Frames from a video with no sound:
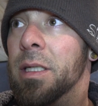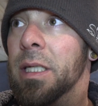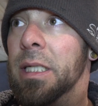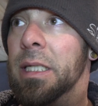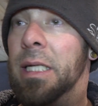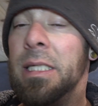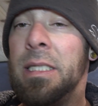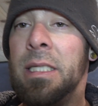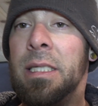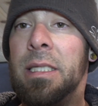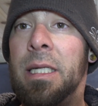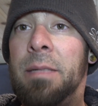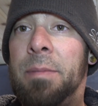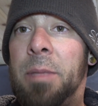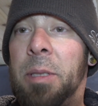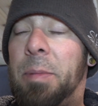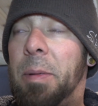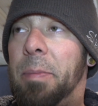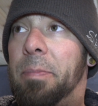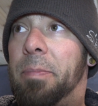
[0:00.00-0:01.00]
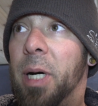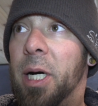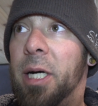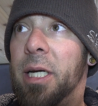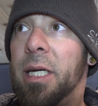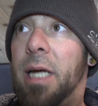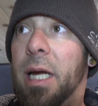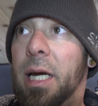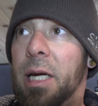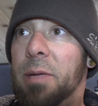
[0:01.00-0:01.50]
It doesn't seem to be
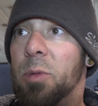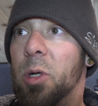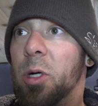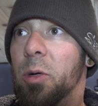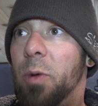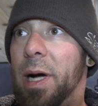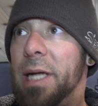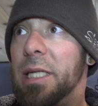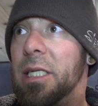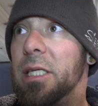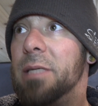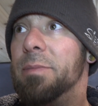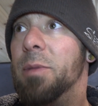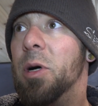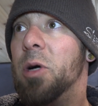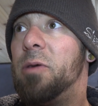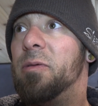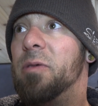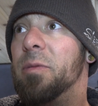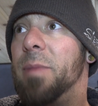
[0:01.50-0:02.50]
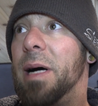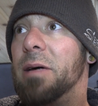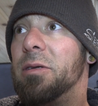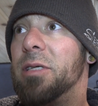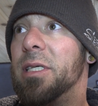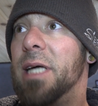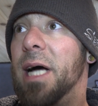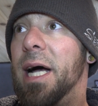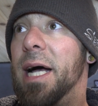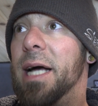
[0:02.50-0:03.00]
burning any more white smoke from
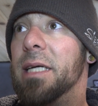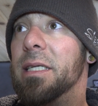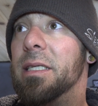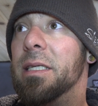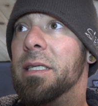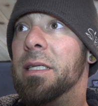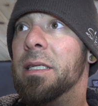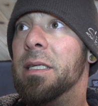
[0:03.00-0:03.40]
outside.